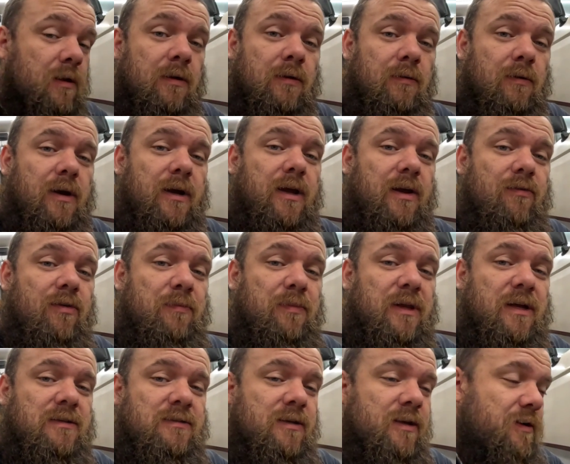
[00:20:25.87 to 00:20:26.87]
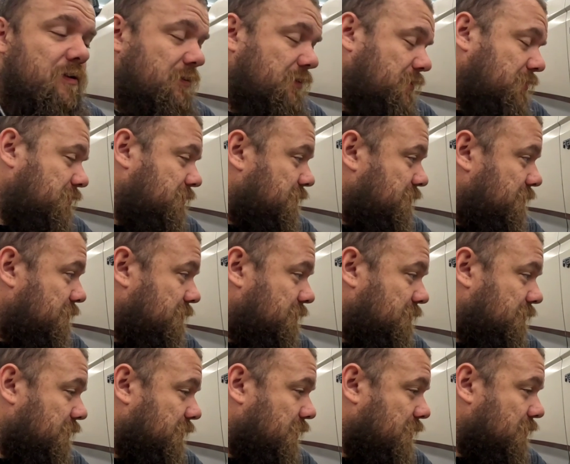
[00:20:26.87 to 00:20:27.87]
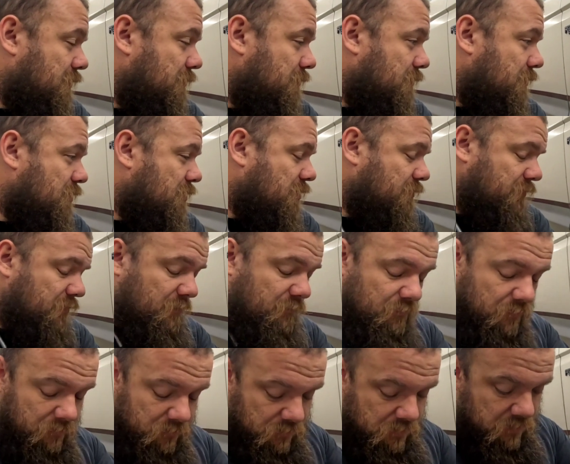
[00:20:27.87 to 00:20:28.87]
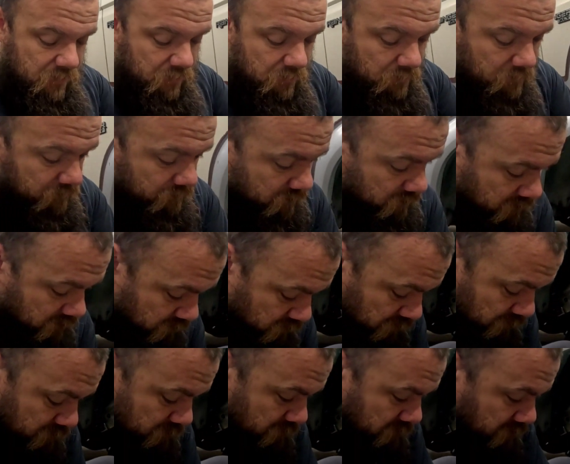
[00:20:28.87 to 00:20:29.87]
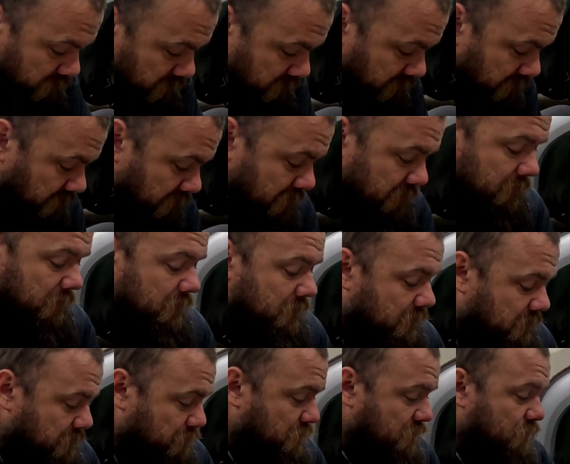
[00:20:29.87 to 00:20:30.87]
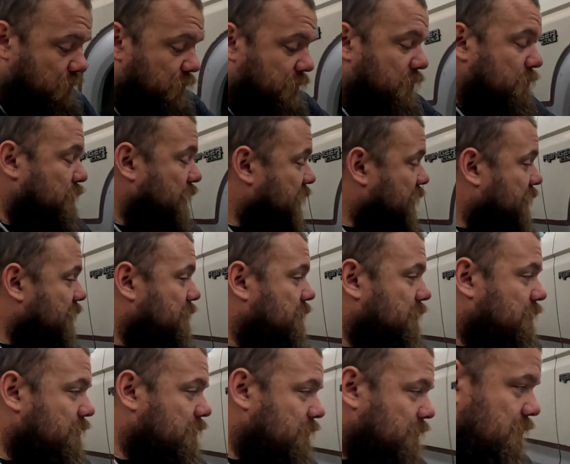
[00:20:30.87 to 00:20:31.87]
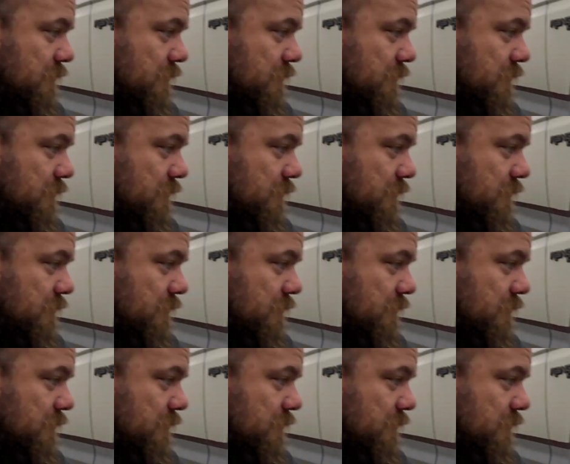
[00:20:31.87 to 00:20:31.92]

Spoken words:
Well, I gave up last night because I got into a coughing fit trying to get over this cold. But we are back out here.